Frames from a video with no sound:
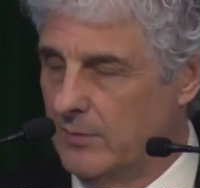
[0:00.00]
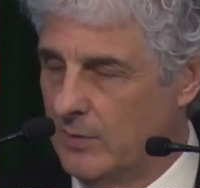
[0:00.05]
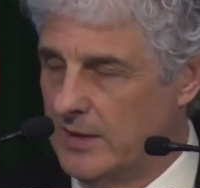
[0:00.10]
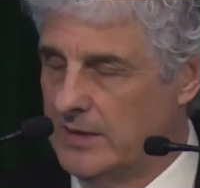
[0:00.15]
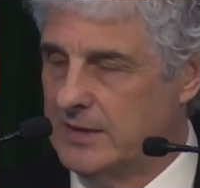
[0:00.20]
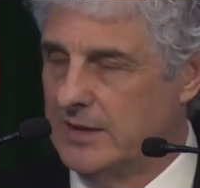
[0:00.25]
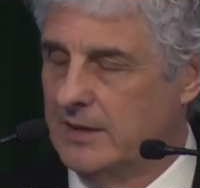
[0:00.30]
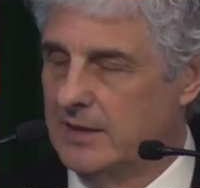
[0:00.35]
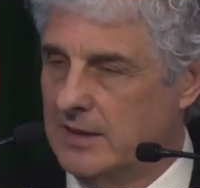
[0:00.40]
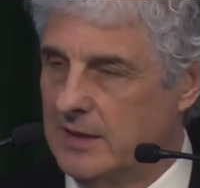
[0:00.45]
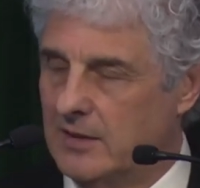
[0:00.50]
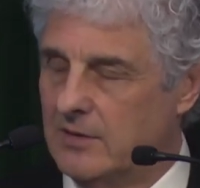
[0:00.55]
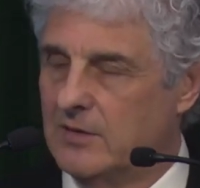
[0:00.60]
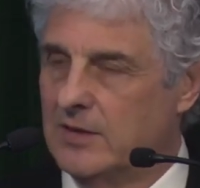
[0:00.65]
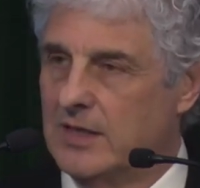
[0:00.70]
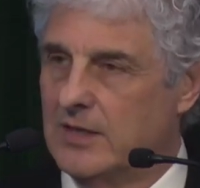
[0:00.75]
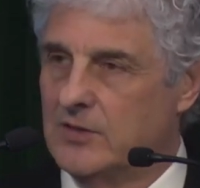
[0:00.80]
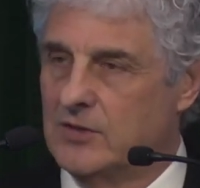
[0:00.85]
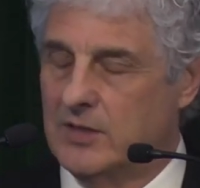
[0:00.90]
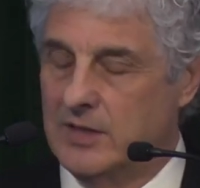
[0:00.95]
I wasn't here
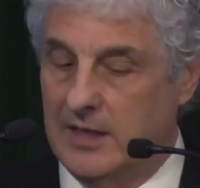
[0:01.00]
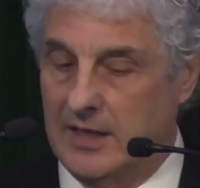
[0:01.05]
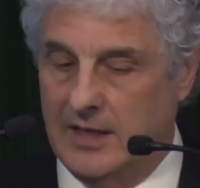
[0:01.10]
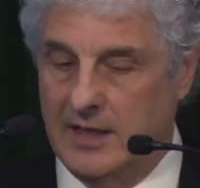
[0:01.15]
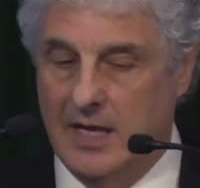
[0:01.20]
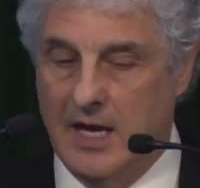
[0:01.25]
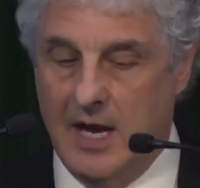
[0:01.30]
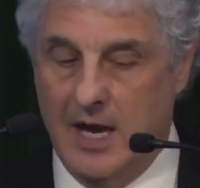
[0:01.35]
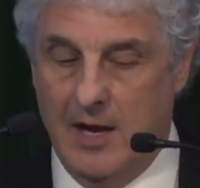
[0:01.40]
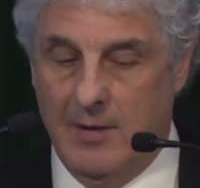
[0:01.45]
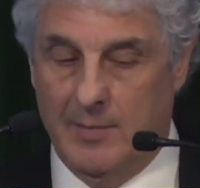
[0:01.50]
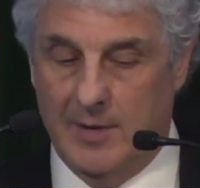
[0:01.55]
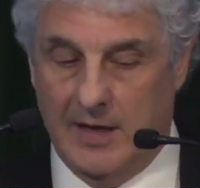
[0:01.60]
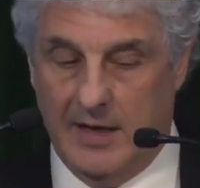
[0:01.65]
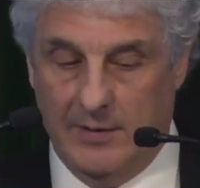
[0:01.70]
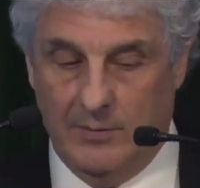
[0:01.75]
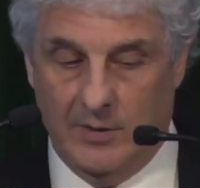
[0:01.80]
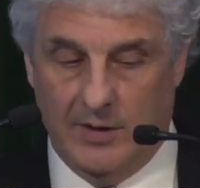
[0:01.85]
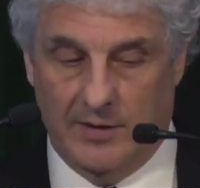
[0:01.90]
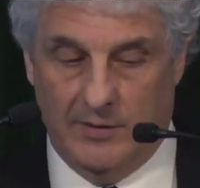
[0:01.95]
yesterday, but
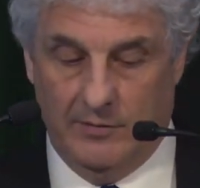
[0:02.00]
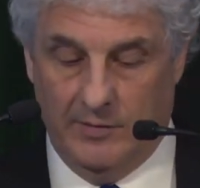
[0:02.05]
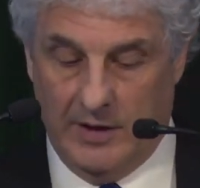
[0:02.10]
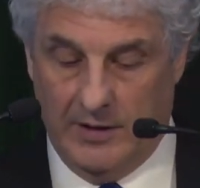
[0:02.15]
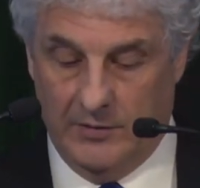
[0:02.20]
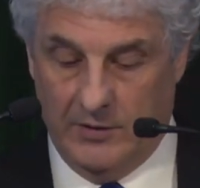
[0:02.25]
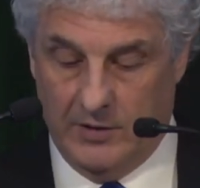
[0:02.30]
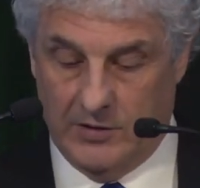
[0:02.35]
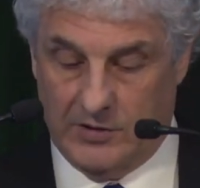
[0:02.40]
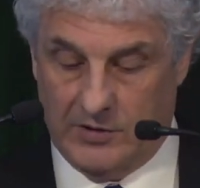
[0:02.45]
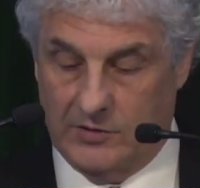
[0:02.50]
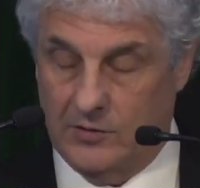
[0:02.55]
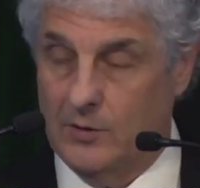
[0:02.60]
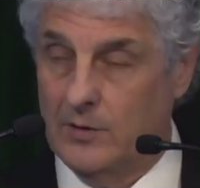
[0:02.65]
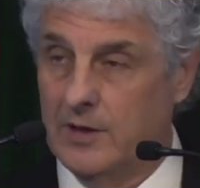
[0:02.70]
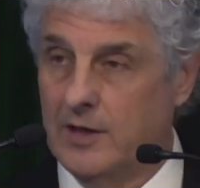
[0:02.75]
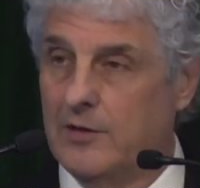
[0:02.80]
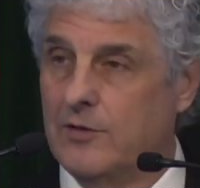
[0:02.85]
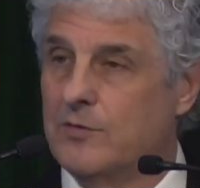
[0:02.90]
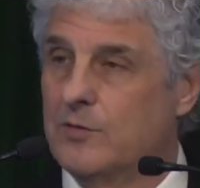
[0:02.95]
I want to run the
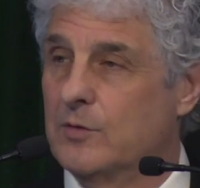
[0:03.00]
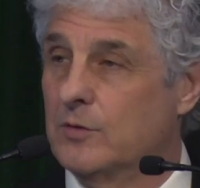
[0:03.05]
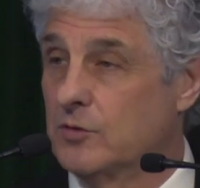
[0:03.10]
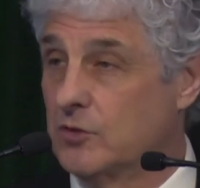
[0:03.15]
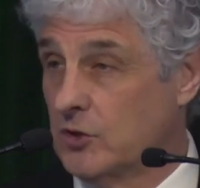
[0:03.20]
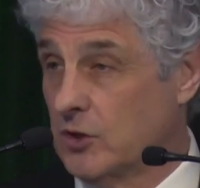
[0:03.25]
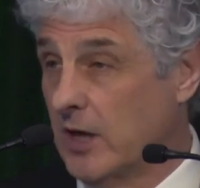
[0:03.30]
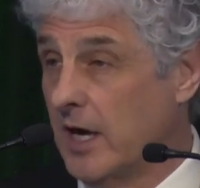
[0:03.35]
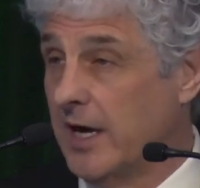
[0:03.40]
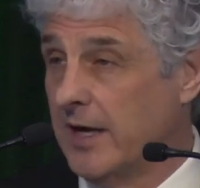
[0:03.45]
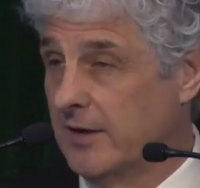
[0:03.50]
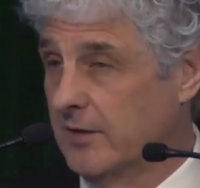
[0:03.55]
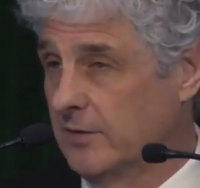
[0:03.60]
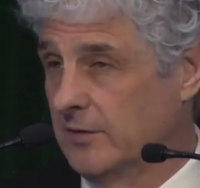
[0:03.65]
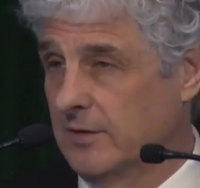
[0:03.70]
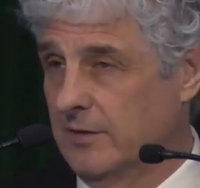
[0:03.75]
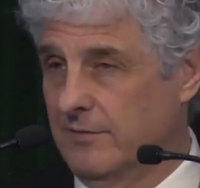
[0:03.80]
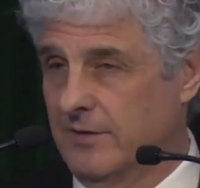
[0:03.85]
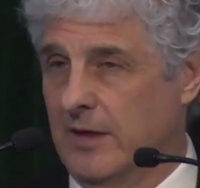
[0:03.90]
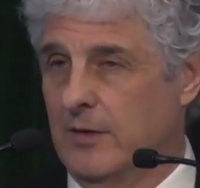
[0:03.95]
story through
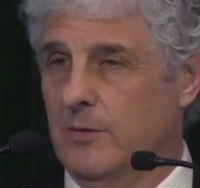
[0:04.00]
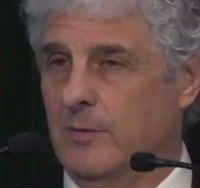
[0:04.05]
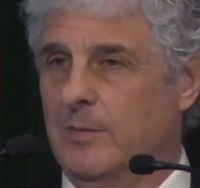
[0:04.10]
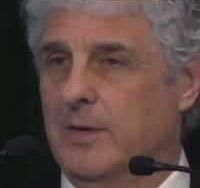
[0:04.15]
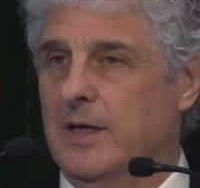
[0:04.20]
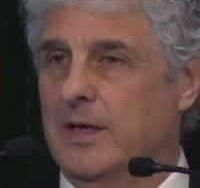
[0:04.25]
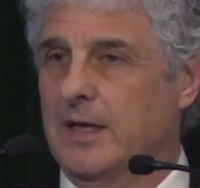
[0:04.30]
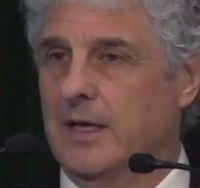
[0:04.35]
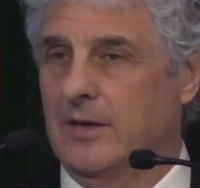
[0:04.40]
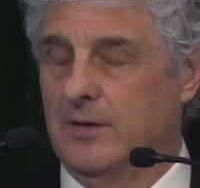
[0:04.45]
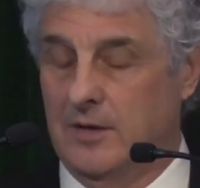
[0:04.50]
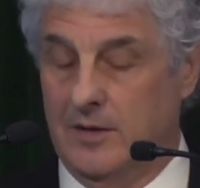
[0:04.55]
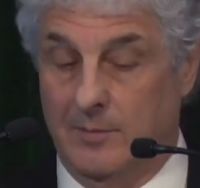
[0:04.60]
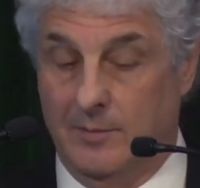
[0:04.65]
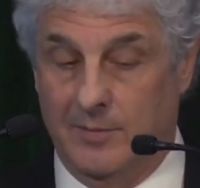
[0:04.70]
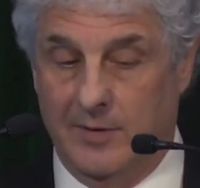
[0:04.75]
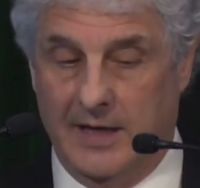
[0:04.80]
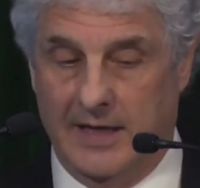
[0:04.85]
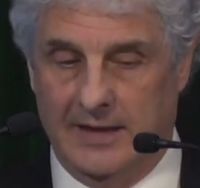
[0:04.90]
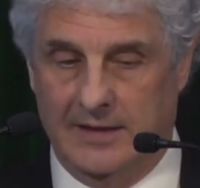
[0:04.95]
child development and
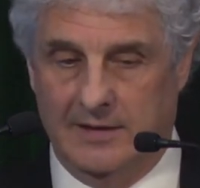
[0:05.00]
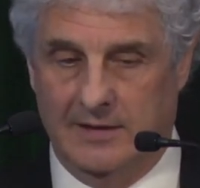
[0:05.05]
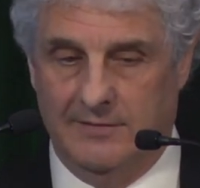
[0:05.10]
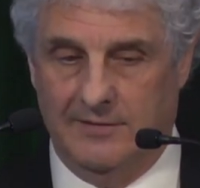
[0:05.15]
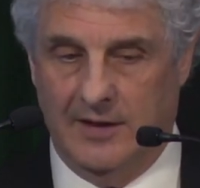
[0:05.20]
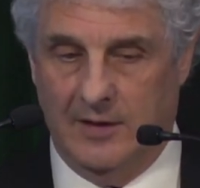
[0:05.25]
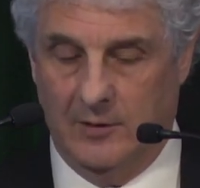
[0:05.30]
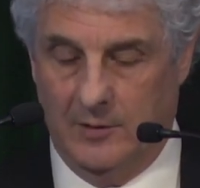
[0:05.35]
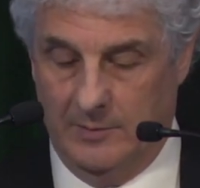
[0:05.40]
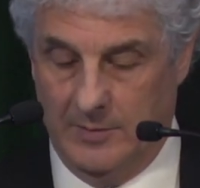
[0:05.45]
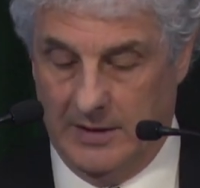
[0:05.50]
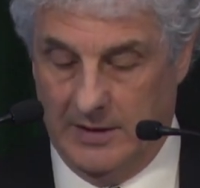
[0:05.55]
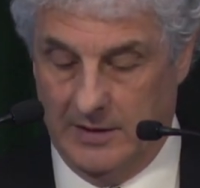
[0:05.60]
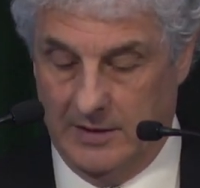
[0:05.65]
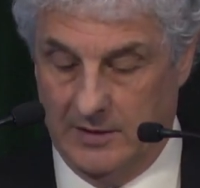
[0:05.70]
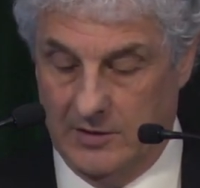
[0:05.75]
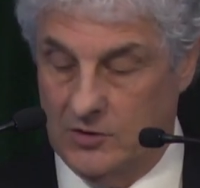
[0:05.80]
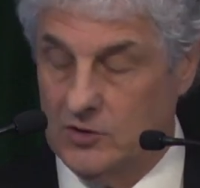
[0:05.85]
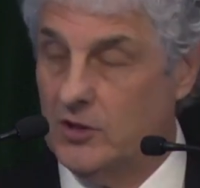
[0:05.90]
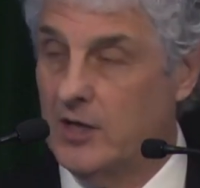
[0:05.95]
the brain development
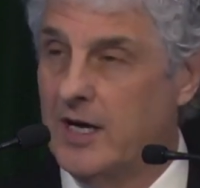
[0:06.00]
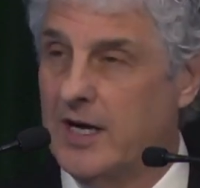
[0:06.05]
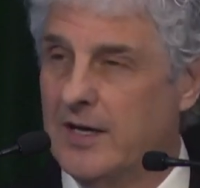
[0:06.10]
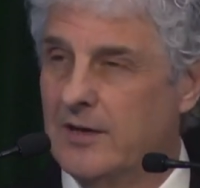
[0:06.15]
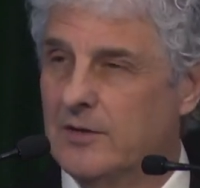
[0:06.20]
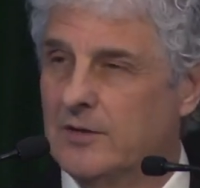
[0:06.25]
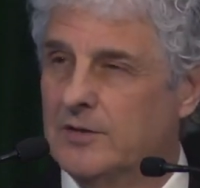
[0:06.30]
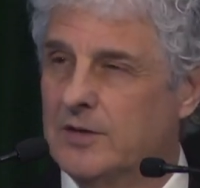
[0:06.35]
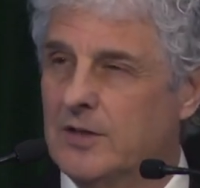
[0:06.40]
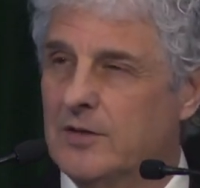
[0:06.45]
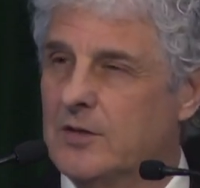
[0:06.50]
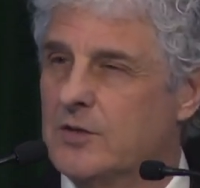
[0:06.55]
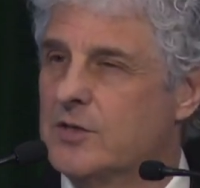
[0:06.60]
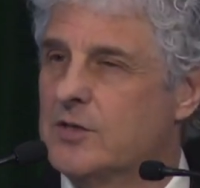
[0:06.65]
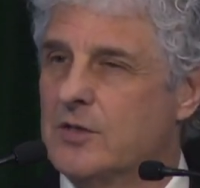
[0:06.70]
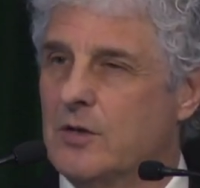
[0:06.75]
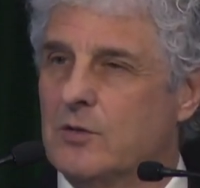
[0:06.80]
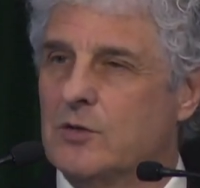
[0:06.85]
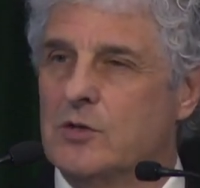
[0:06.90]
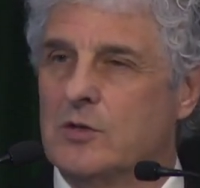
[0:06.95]
and the child and the
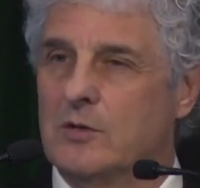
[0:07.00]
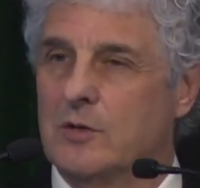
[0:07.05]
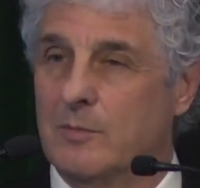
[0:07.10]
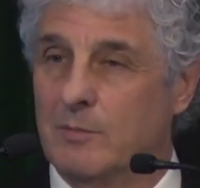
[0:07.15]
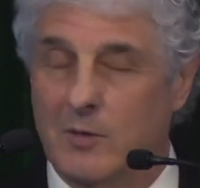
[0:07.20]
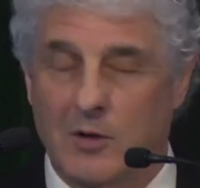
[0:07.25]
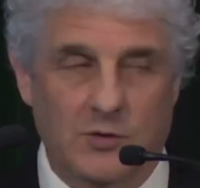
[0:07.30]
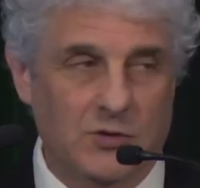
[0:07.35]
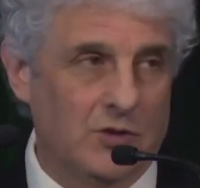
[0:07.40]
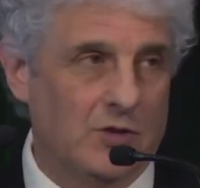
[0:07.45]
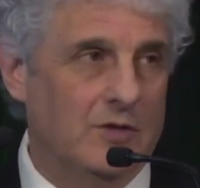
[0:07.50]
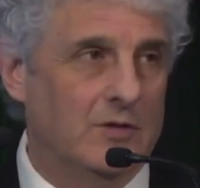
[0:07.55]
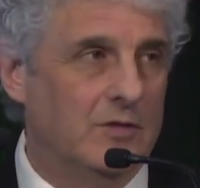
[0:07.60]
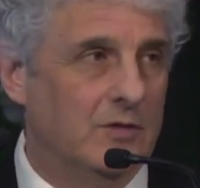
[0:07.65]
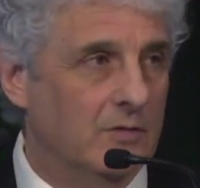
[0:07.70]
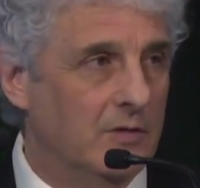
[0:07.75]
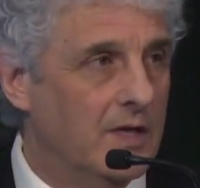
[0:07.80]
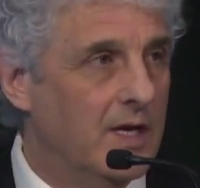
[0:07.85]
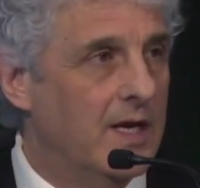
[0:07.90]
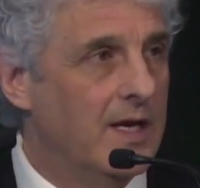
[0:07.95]
social
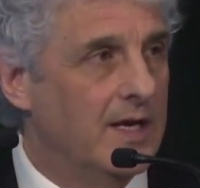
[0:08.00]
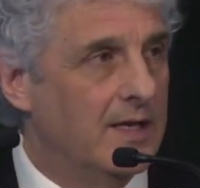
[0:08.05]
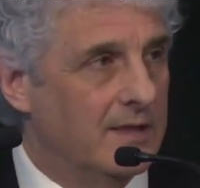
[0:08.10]
emotional